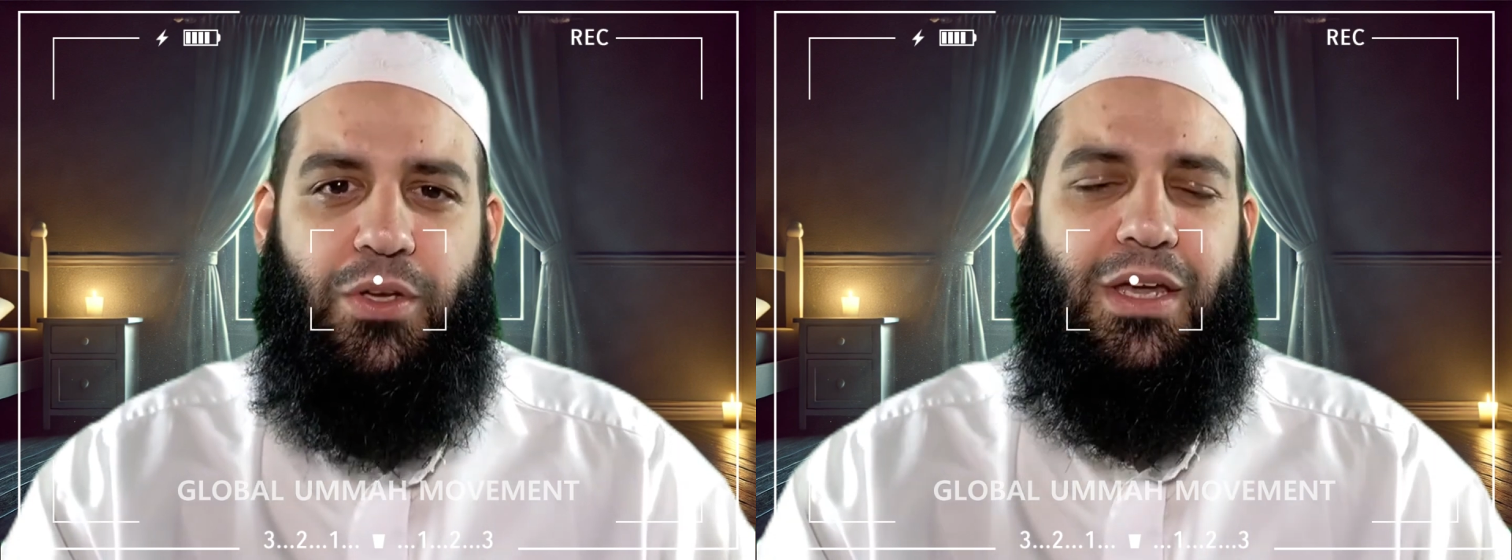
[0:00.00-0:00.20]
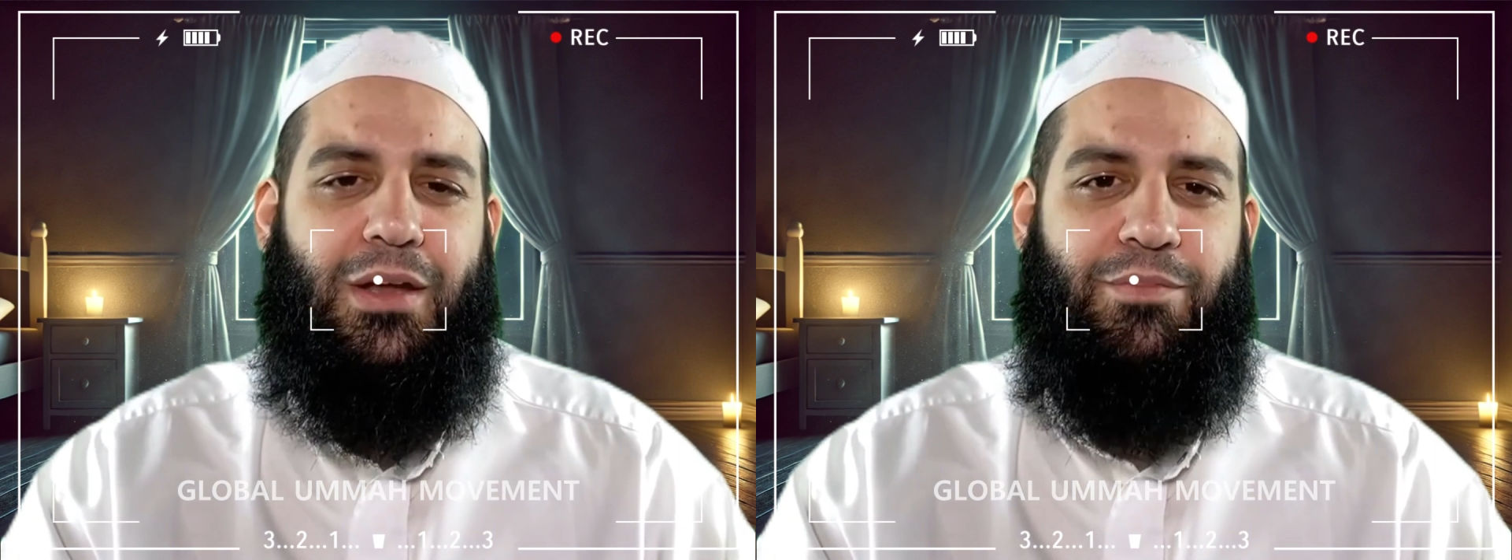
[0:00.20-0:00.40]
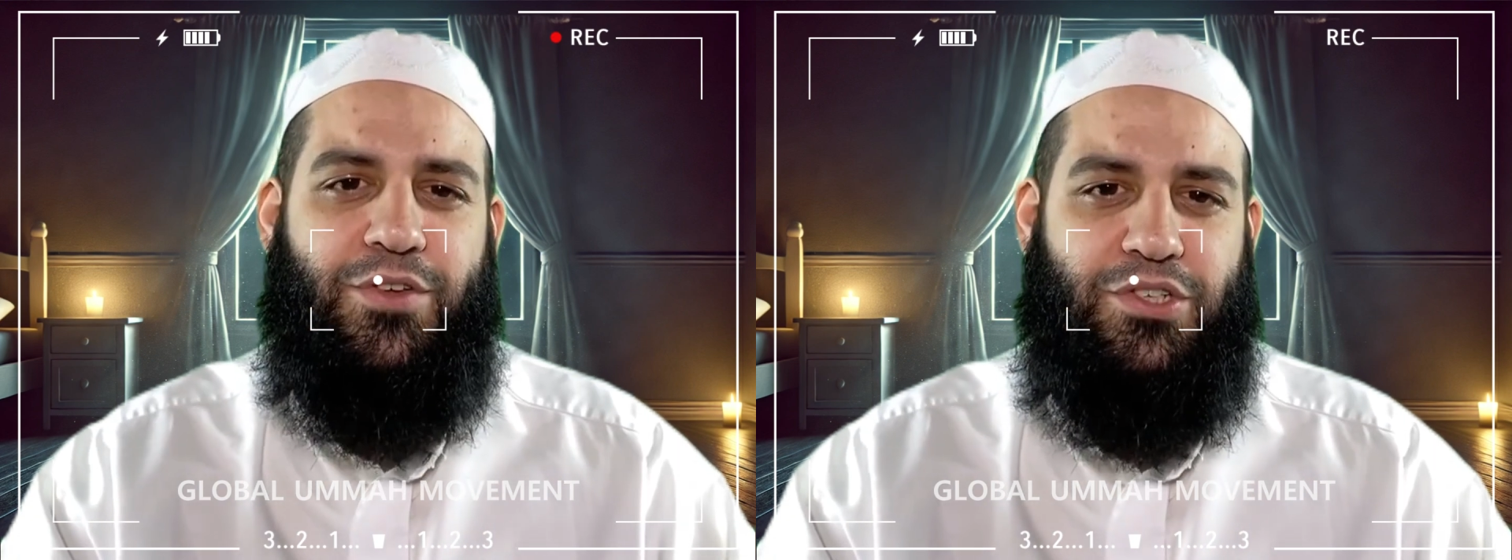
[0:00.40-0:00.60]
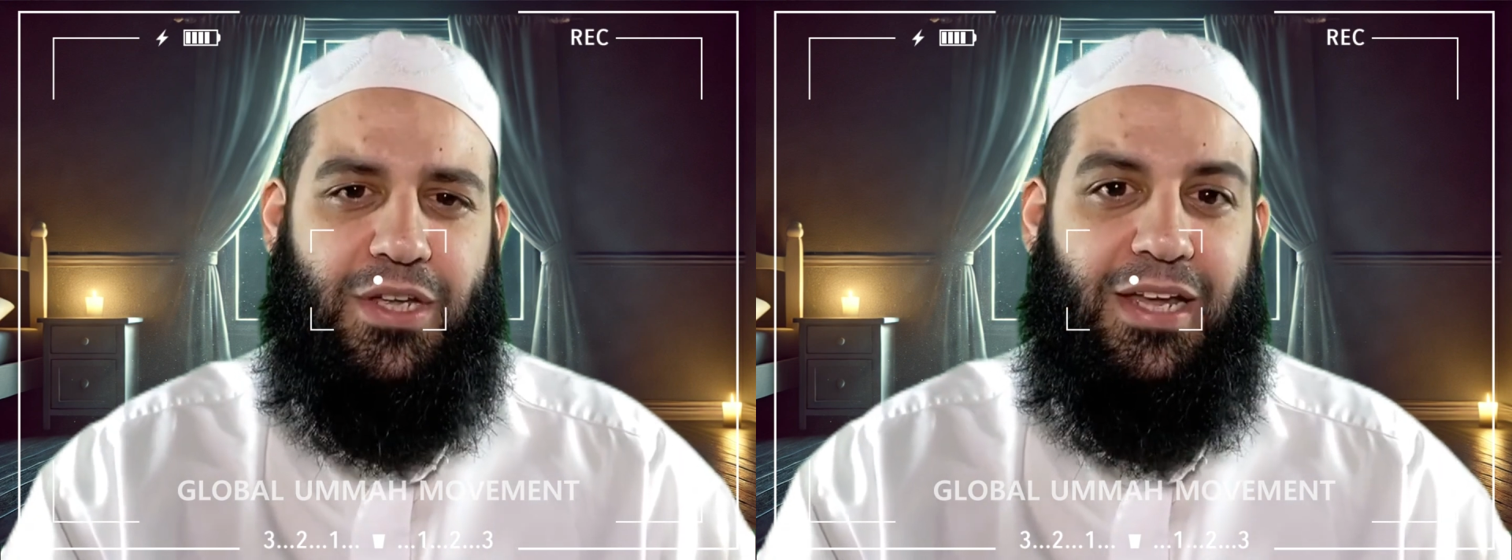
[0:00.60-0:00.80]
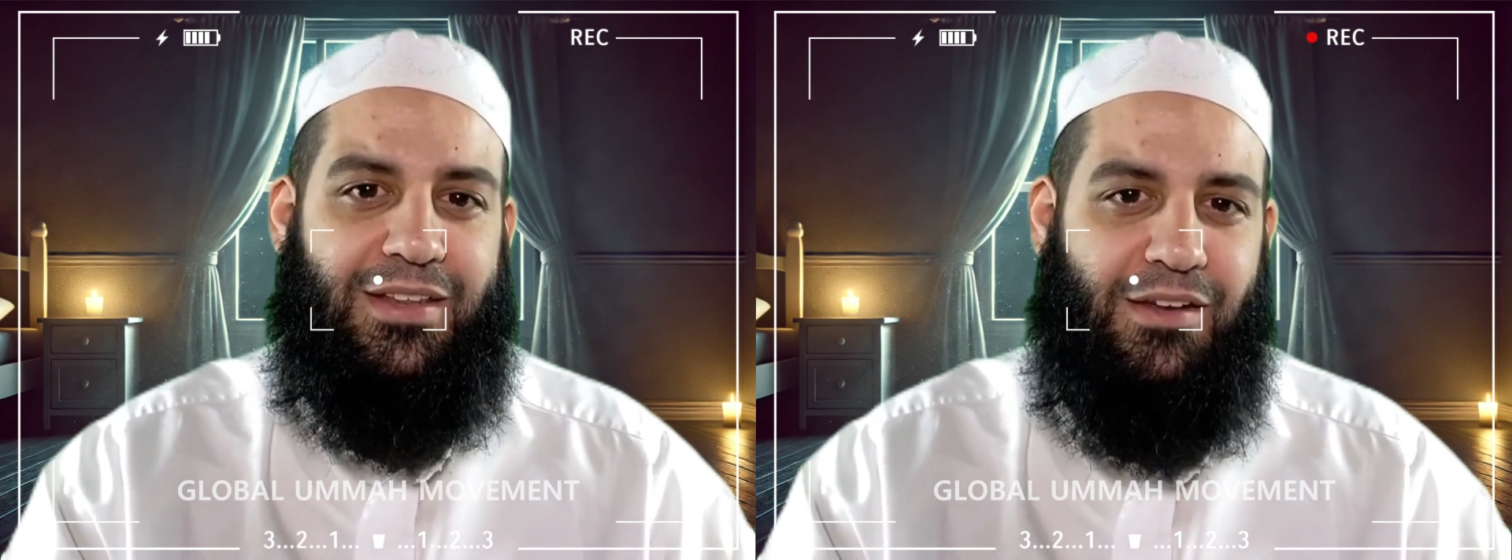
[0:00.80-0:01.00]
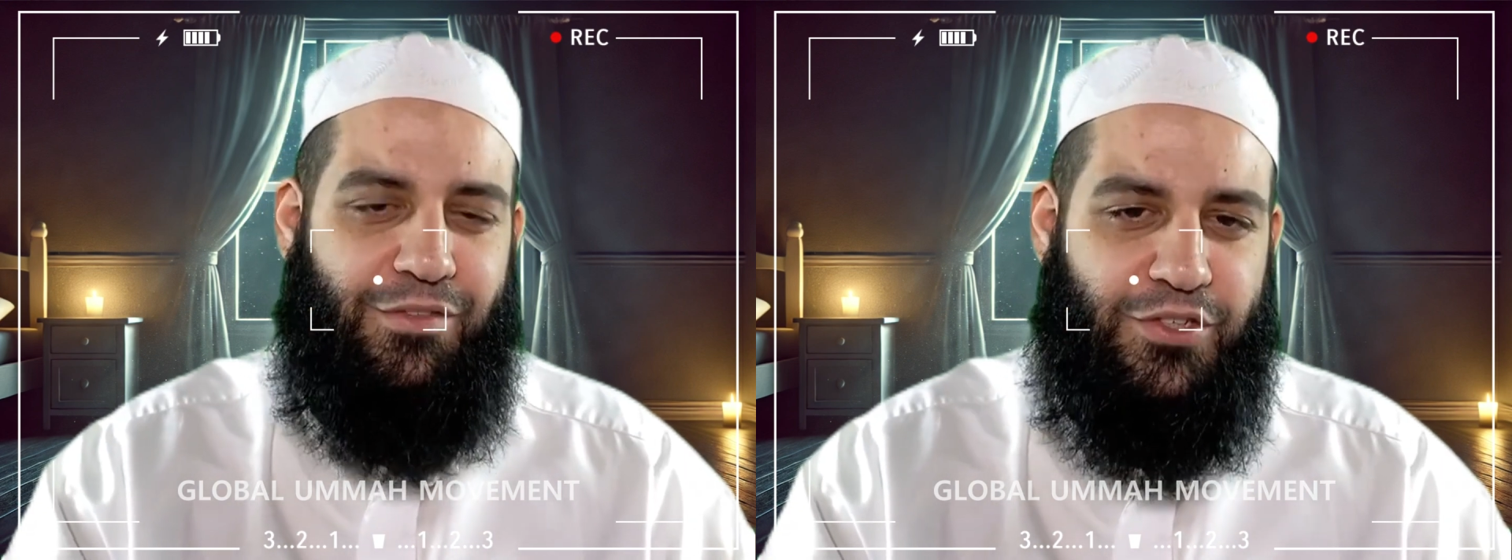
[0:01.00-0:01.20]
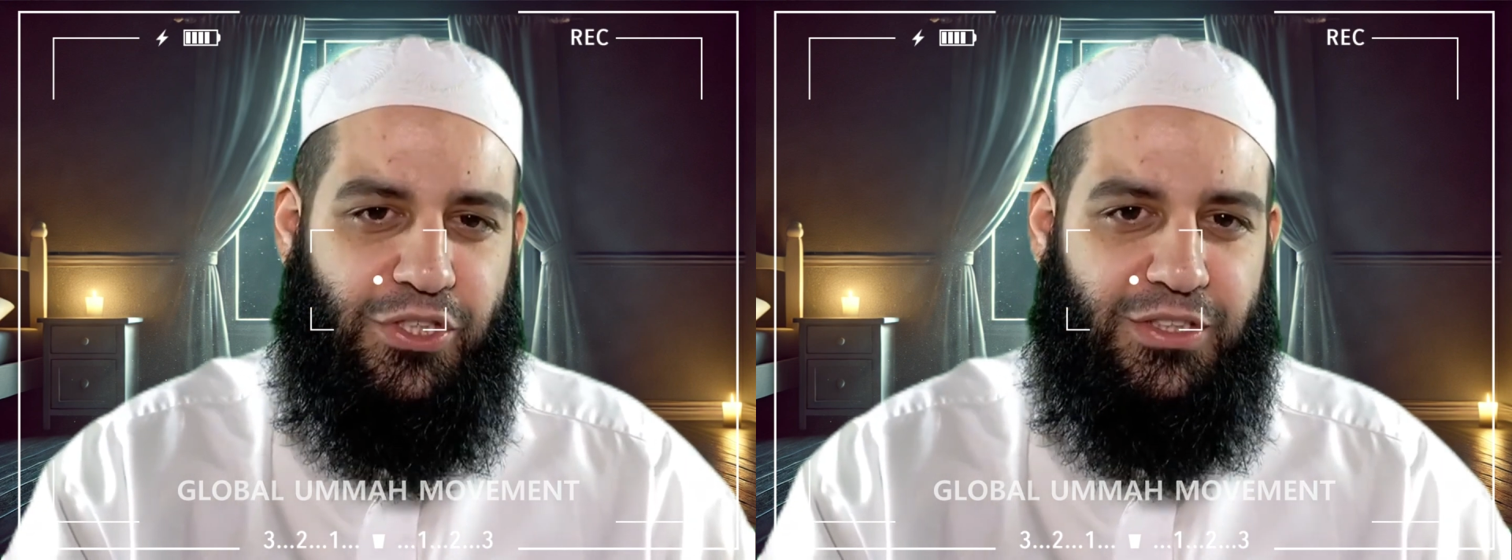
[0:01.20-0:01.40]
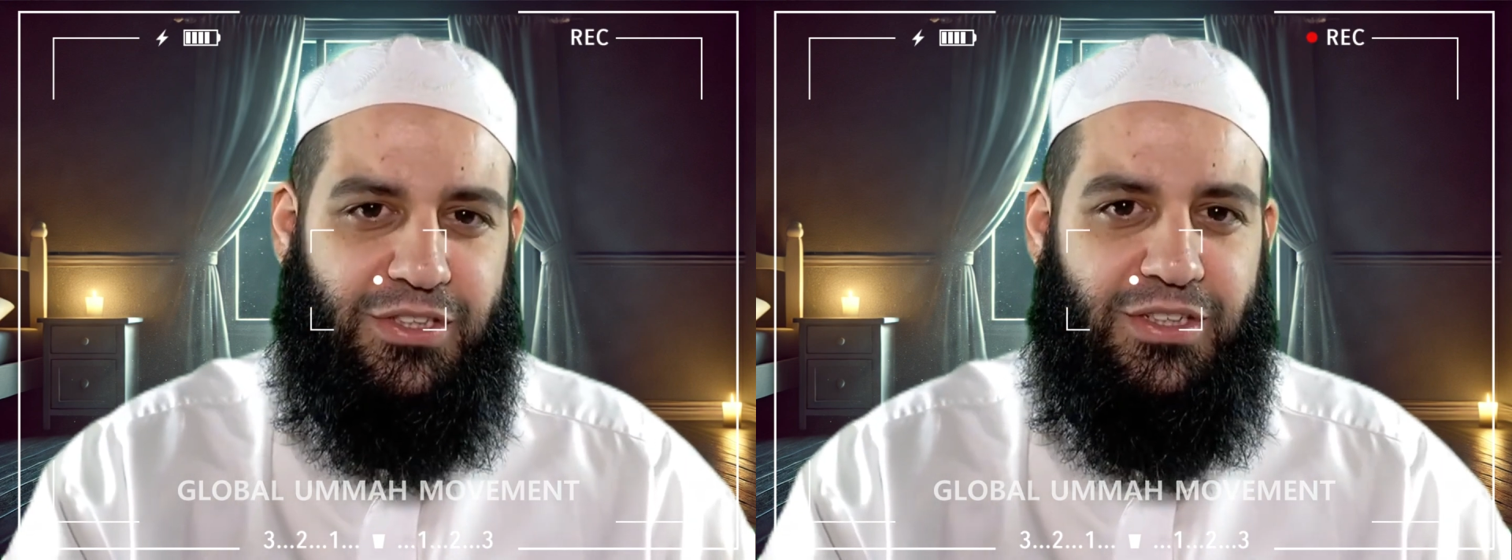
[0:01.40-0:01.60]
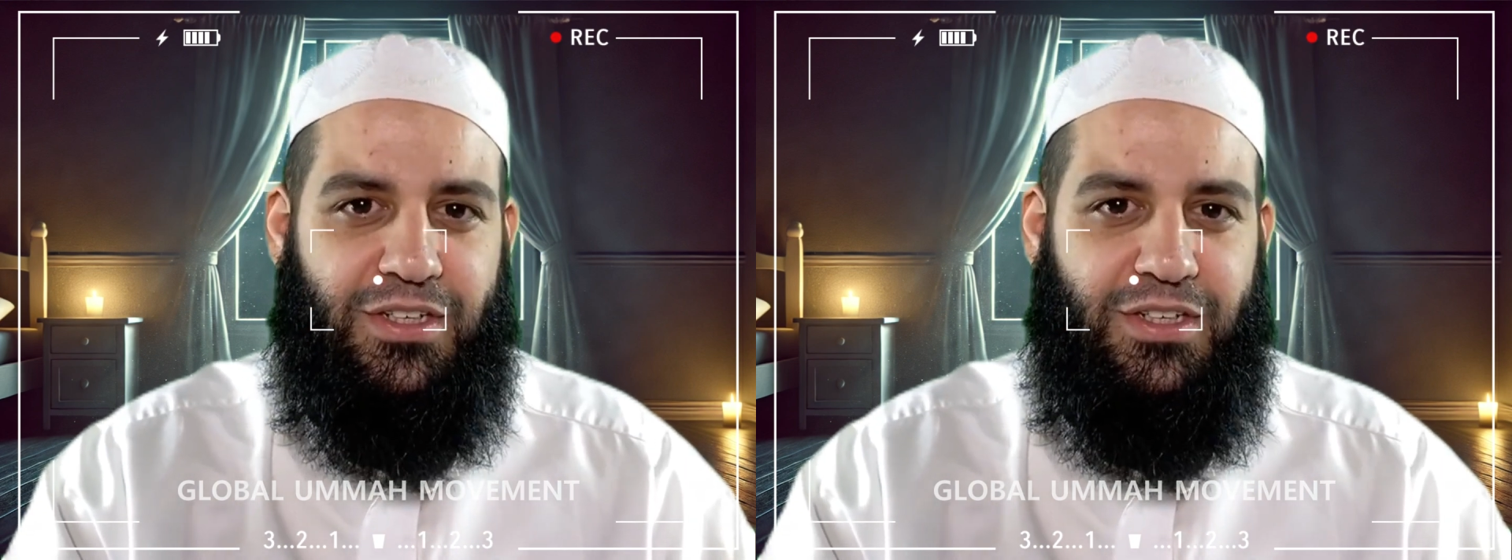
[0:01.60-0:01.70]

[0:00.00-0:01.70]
you get up for Salat al-Fajr